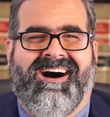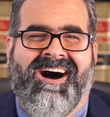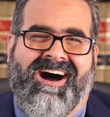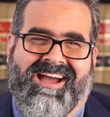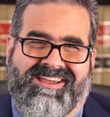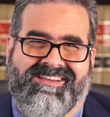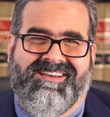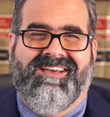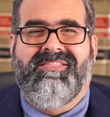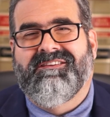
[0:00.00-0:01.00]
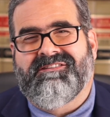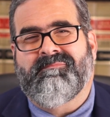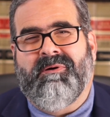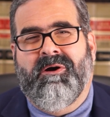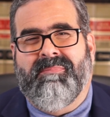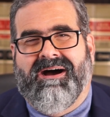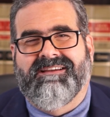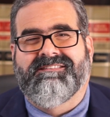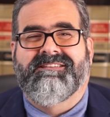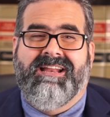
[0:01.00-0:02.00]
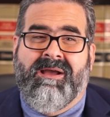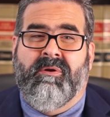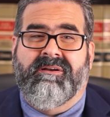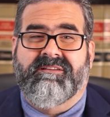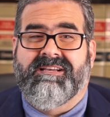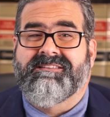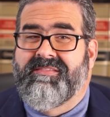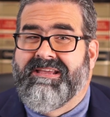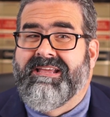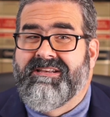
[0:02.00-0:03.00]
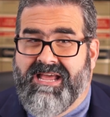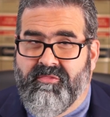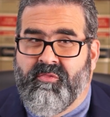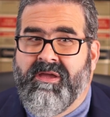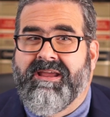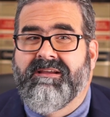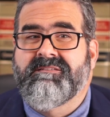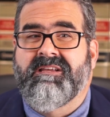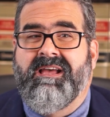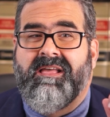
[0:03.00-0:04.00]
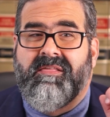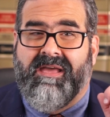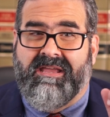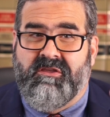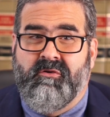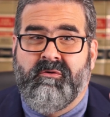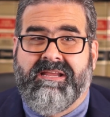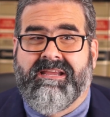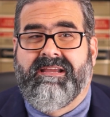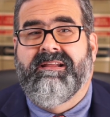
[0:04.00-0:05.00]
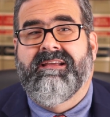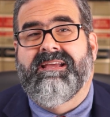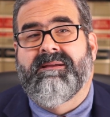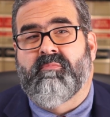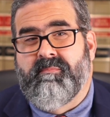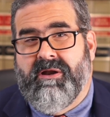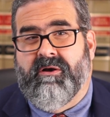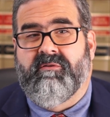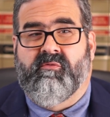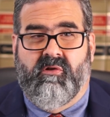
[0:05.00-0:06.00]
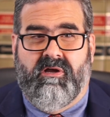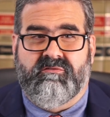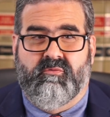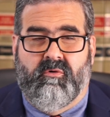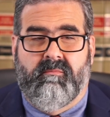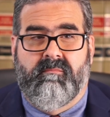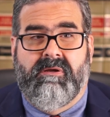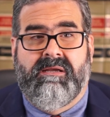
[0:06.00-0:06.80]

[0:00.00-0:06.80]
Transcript: Hi, this is Bo Bies, and today I want to discuss the 10 things that you need in preparing for law school.